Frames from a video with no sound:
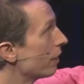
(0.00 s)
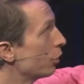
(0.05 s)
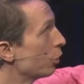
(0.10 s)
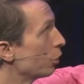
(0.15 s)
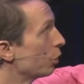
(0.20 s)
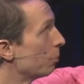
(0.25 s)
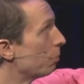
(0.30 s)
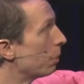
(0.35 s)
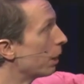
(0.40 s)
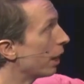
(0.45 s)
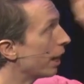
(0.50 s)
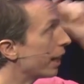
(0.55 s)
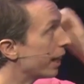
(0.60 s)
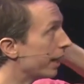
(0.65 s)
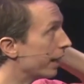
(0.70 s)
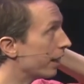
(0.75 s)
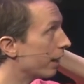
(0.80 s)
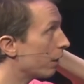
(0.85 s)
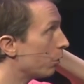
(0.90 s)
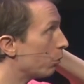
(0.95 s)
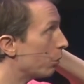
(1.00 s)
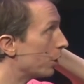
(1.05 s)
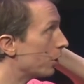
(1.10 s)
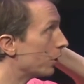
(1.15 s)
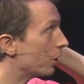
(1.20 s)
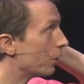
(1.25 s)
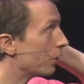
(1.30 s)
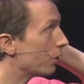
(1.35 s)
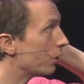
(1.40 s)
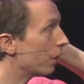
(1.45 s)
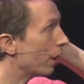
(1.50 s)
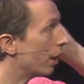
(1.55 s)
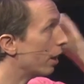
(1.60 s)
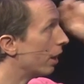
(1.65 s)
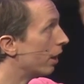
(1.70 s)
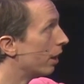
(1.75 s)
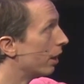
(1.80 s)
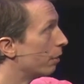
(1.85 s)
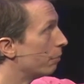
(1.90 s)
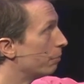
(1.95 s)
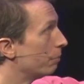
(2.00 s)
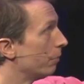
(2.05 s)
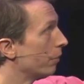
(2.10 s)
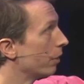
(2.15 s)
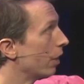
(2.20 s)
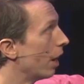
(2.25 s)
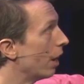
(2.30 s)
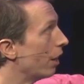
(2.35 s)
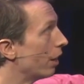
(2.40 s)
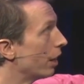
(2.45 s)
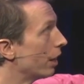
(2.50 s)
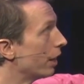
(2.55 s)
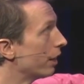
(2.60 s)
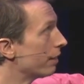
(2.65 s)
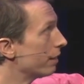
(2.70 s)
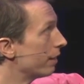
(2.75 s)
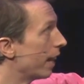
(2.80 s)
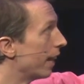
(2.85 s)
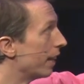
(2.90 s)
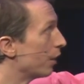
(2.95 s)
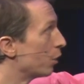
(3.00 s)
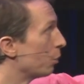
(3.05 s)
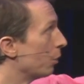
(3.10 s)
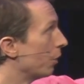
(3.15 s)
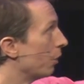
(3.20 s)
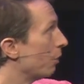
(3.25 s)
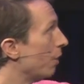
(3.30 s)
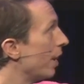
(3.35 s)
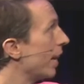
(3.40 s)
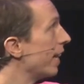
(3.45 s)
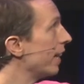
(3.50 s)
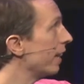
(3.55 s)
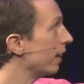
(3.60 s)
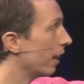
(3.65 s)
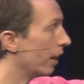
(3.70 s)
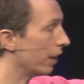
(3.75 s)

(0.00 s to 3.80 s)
just a plane which is set into an array,